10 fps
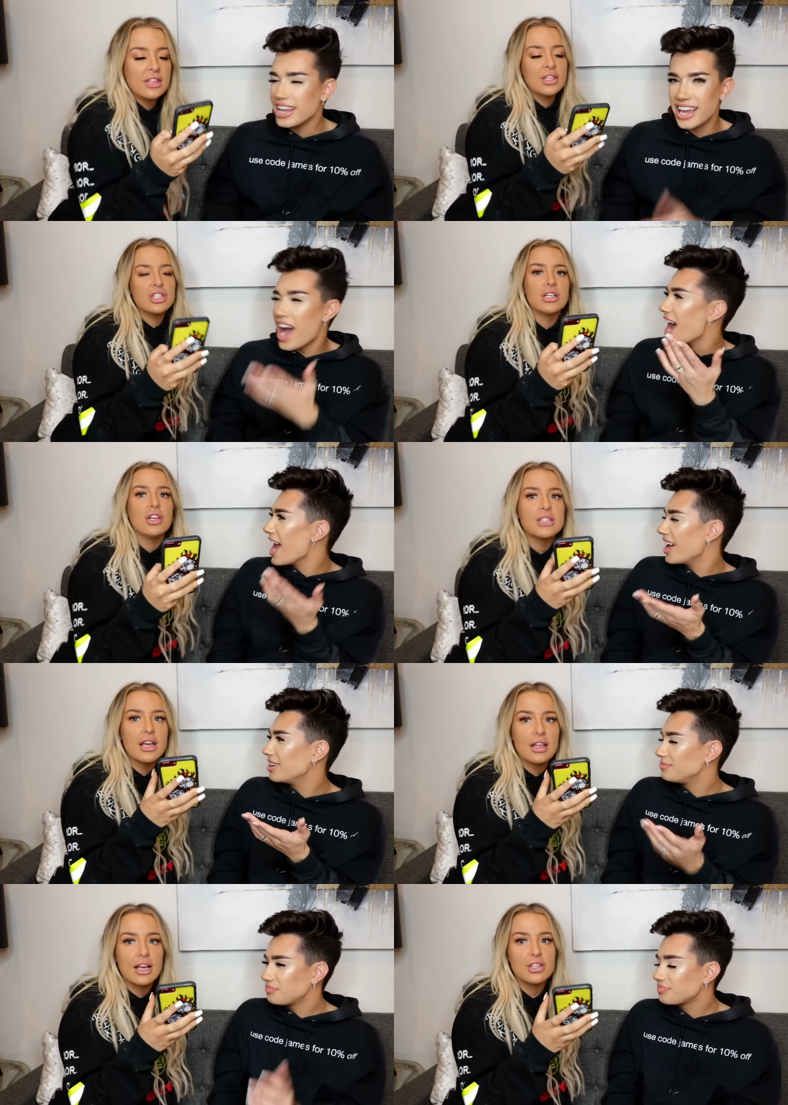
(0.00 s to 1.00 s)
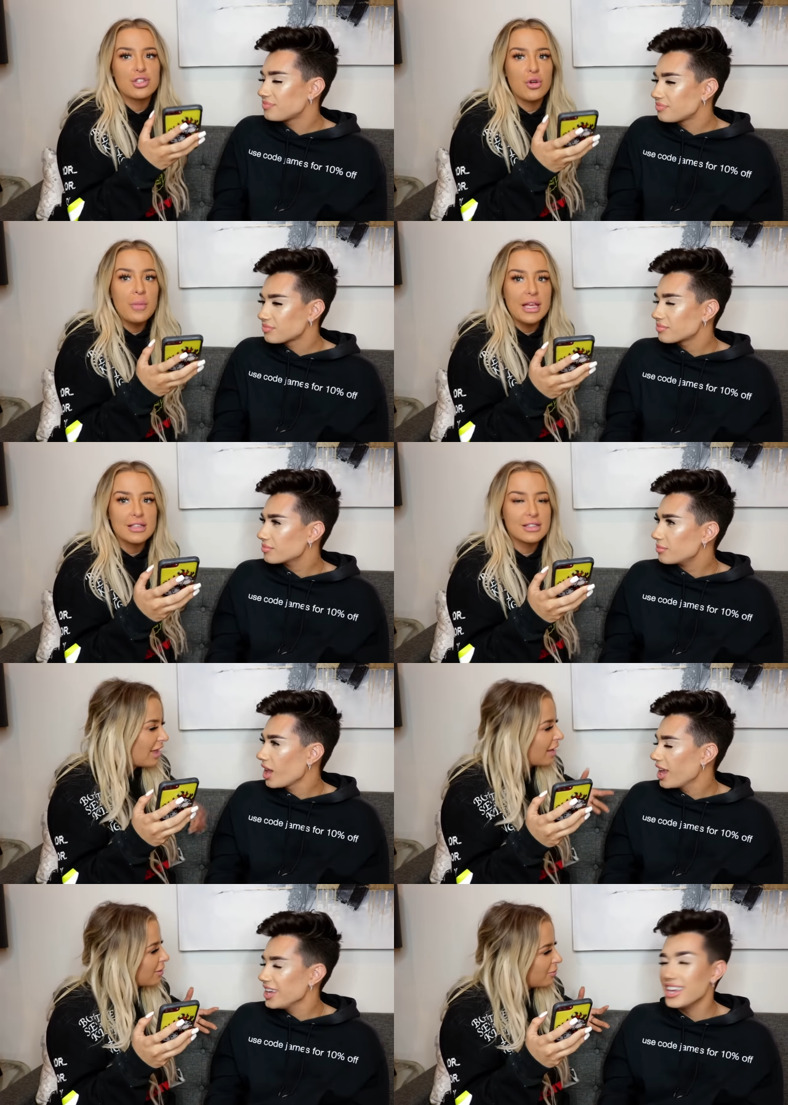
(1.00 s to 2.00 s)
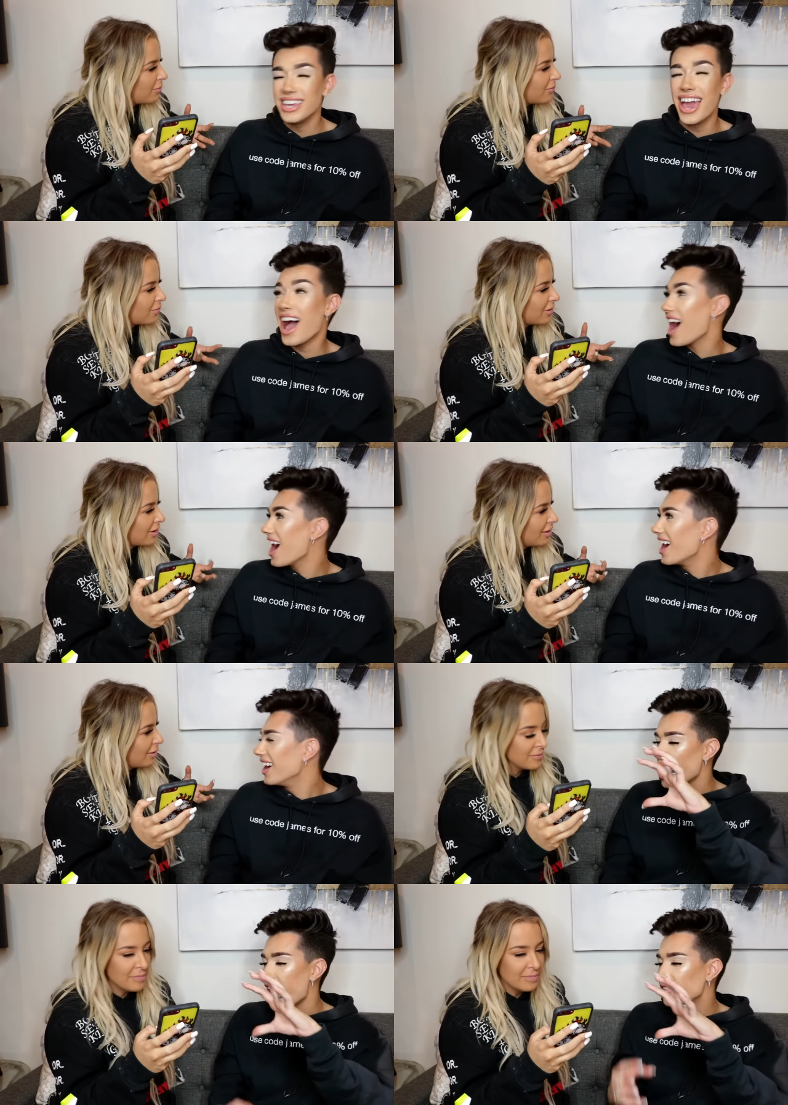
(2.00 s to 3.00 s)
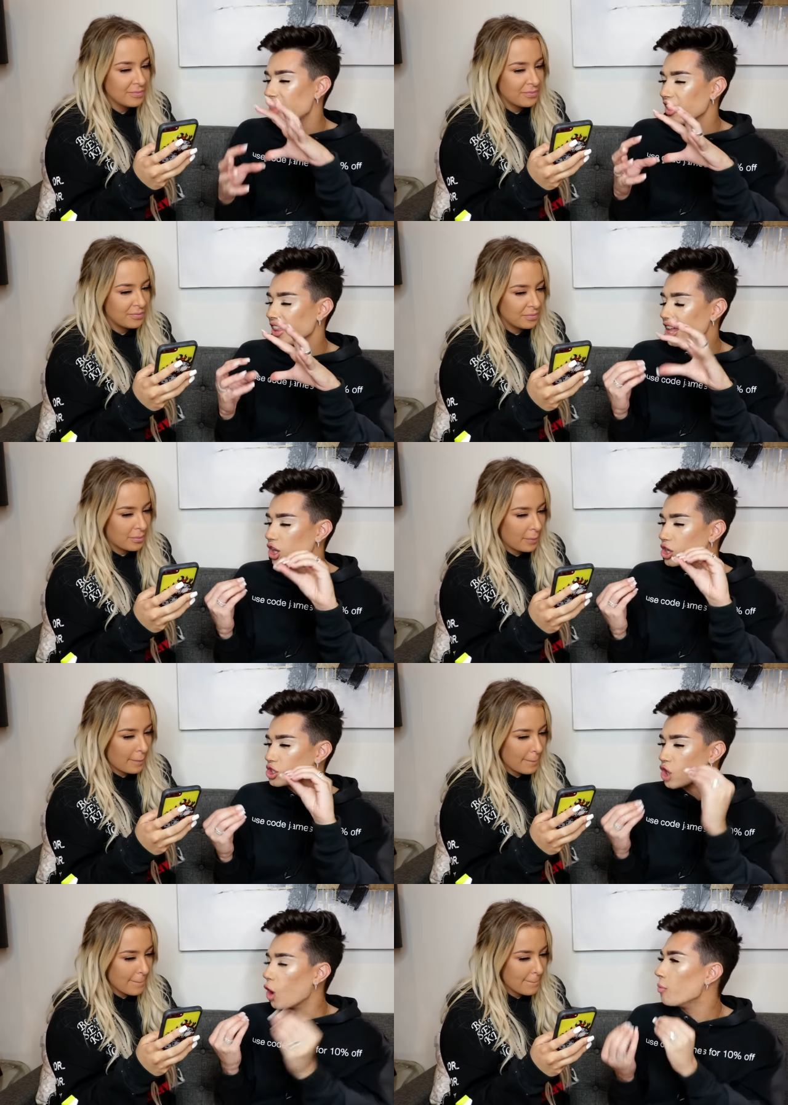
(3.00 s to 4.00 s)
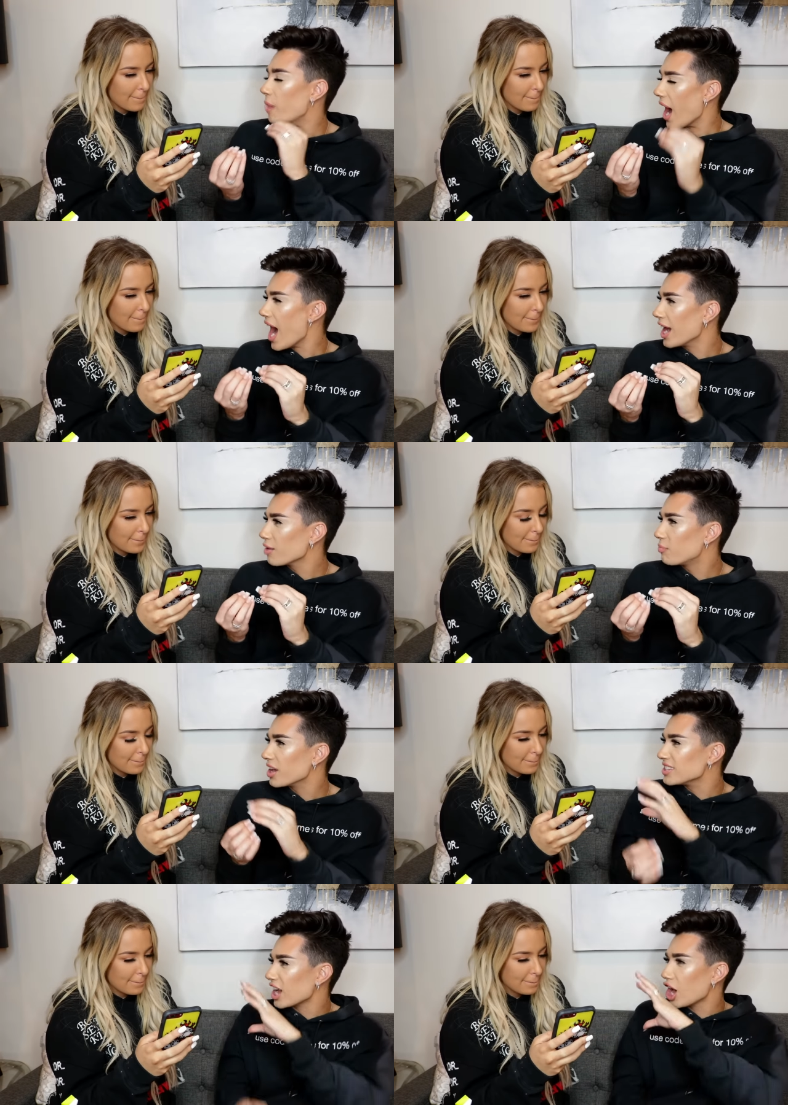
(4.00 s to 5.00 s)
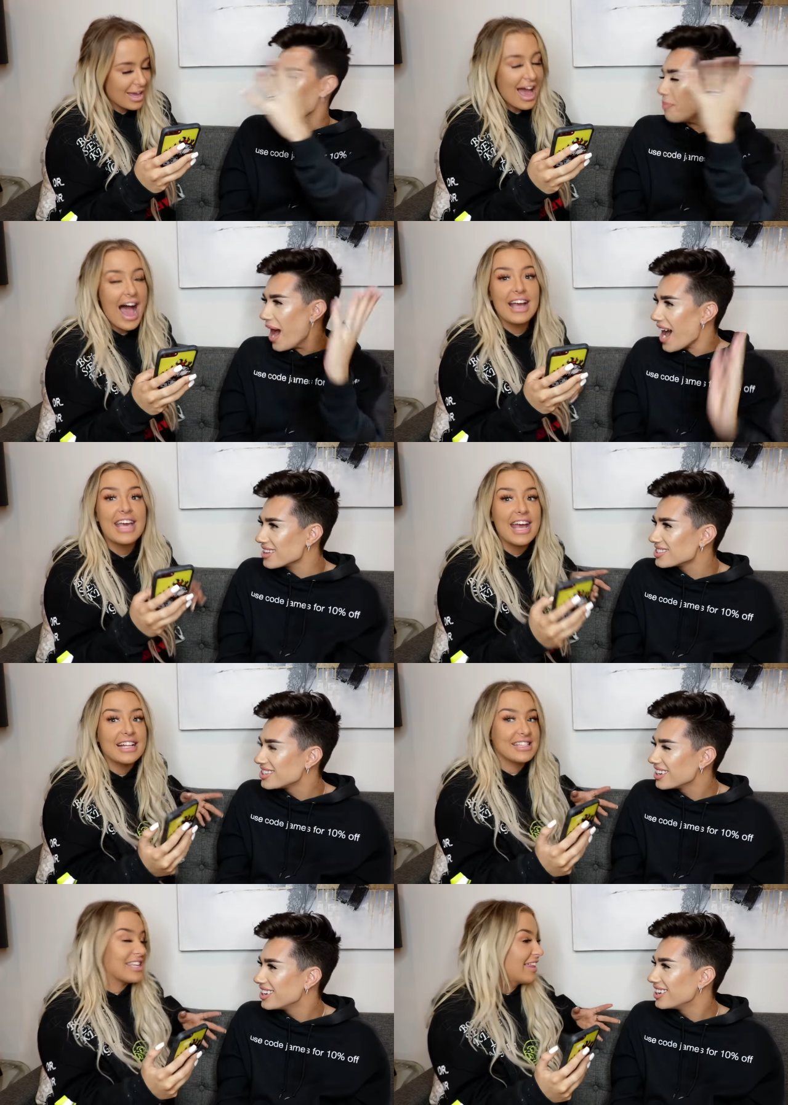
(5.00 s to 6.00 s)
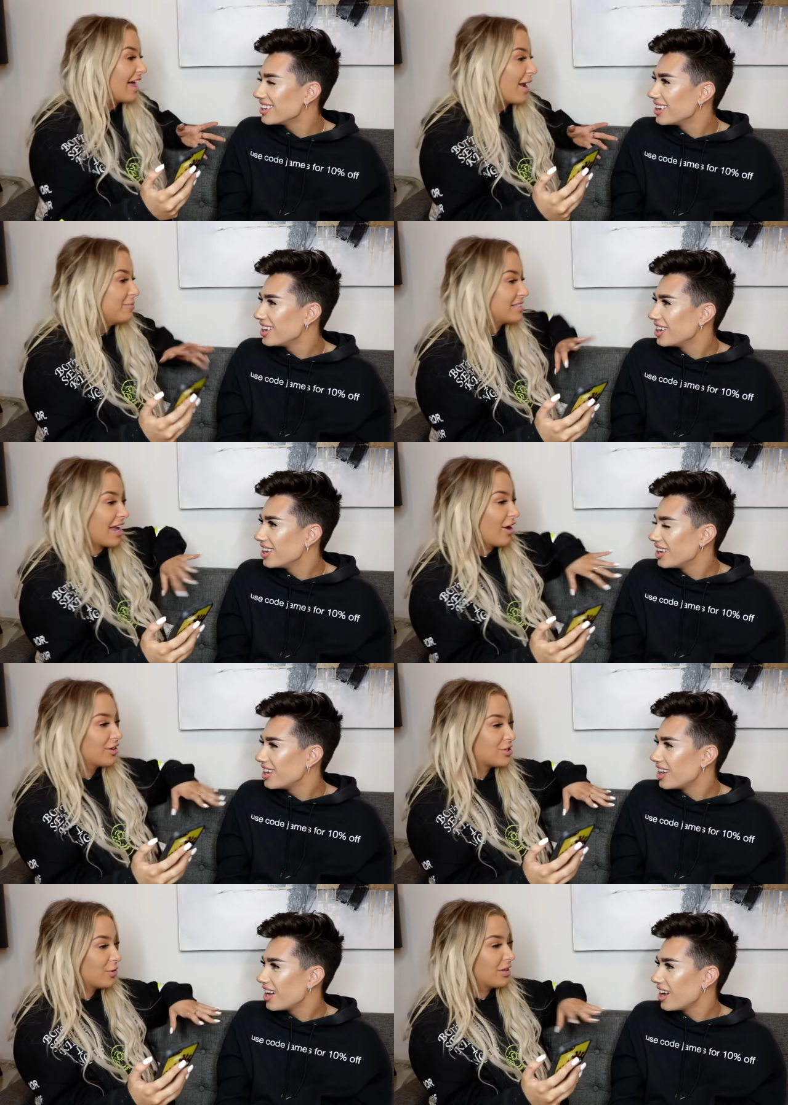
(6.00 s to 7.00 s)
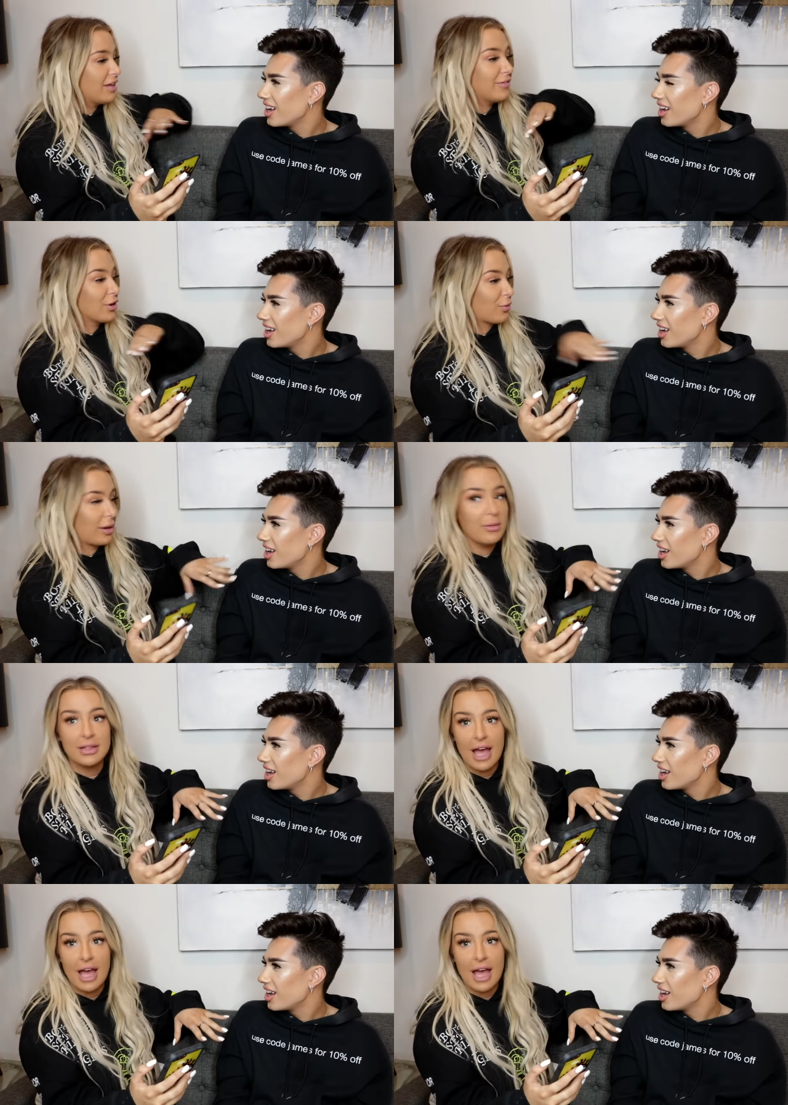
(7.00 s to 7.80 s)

Speaker 1: think yeah. she looks
Speaker 2: like like a zoomies. Like
Speaker 1: yeah, everything like looks so bad, but it's like the best. I
Speaker 2: can't say that. I'm scared to even agree with